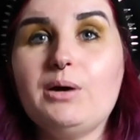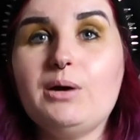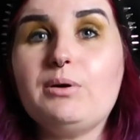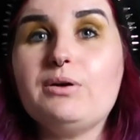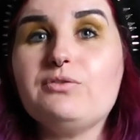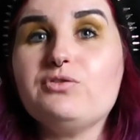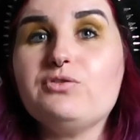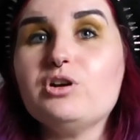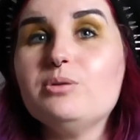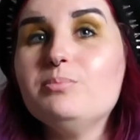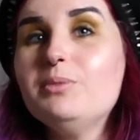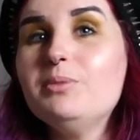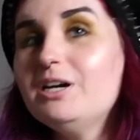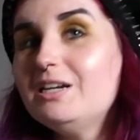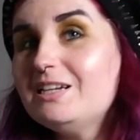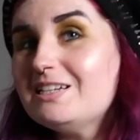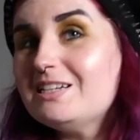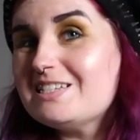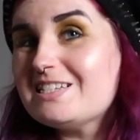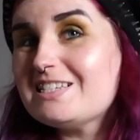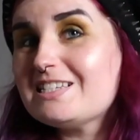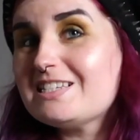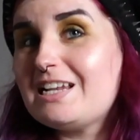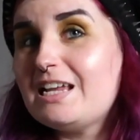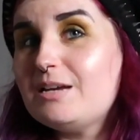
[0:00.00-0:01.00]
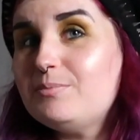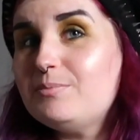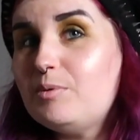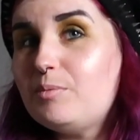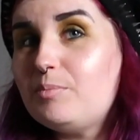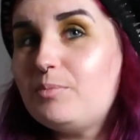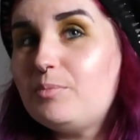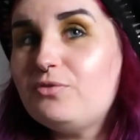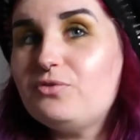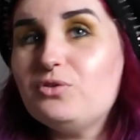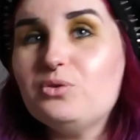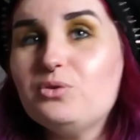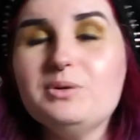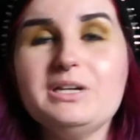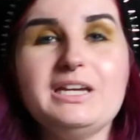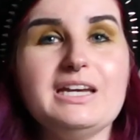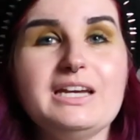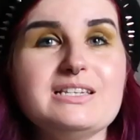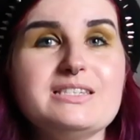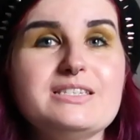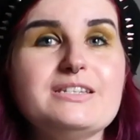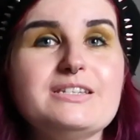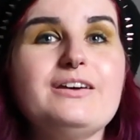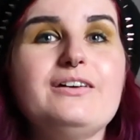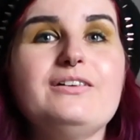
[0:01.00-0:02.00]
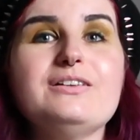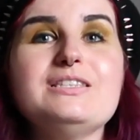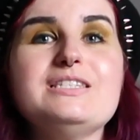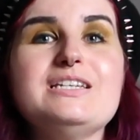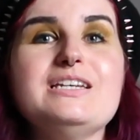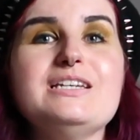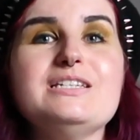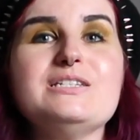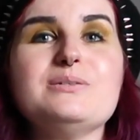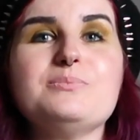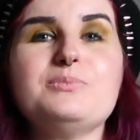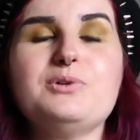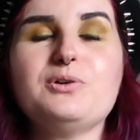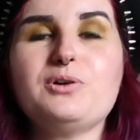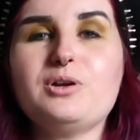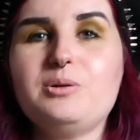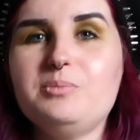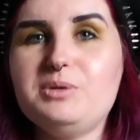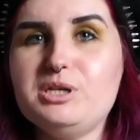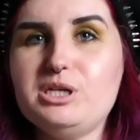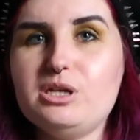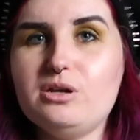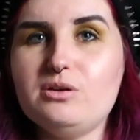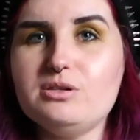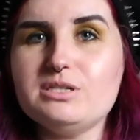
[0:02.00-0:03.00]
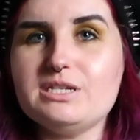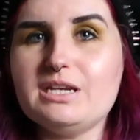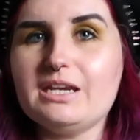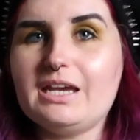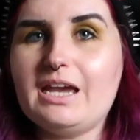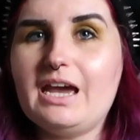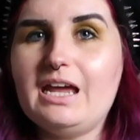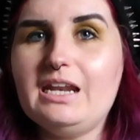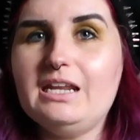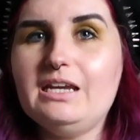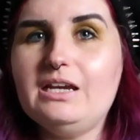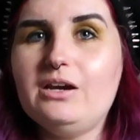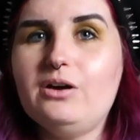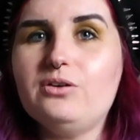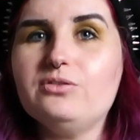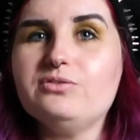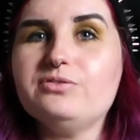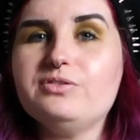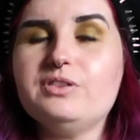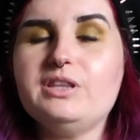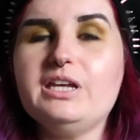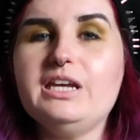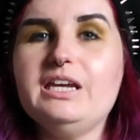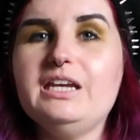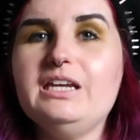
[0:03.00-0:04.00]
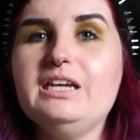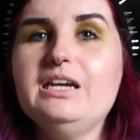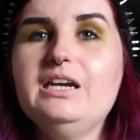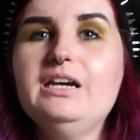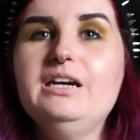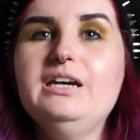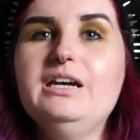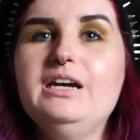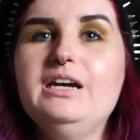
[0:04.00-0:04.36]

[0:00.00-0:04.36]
However, a minor disclaimer before we get started, I'm not going to be using any of the